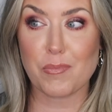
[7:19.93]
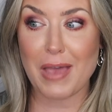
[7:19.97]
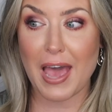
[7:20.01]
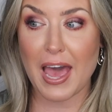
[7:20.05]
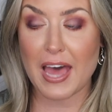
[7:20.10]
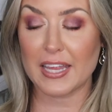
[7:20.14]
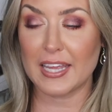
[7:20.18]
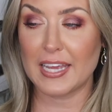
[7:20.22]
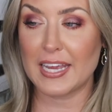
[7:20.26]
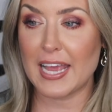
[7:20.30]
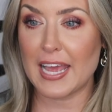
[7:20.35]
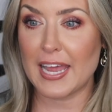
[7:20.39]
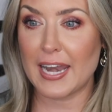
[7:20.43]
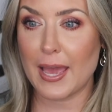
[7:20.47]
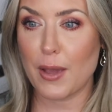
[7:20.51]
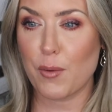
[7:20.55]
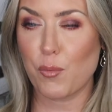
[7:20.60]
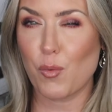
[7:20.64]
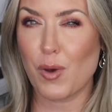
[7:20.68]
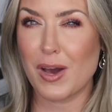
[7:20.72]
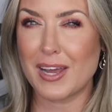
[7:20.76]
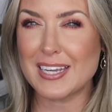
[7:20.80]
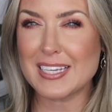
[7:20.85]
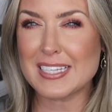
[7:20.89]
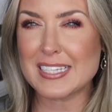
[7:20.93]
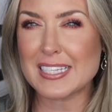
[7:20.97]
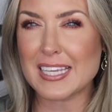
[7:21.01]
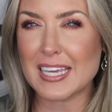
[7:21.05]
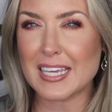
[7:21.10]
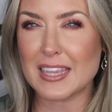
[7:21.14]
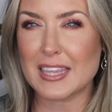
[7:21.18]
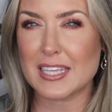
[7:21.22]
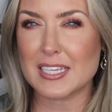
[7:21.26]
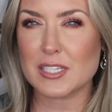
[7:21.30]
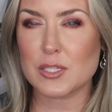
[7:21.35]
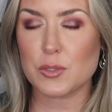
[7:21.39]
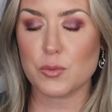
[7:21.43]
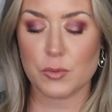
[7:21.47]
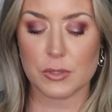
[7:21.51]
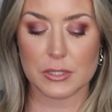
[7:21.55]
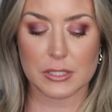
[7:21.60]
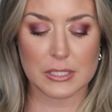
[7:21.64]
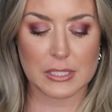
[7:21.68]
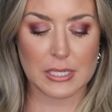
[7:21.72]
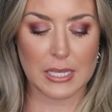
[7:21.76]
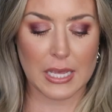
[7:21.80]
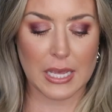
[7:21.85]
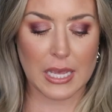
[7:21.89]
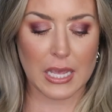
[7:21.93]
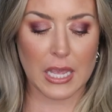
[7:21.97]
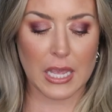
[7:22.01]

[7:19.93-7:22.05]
palette, and I want to say this was,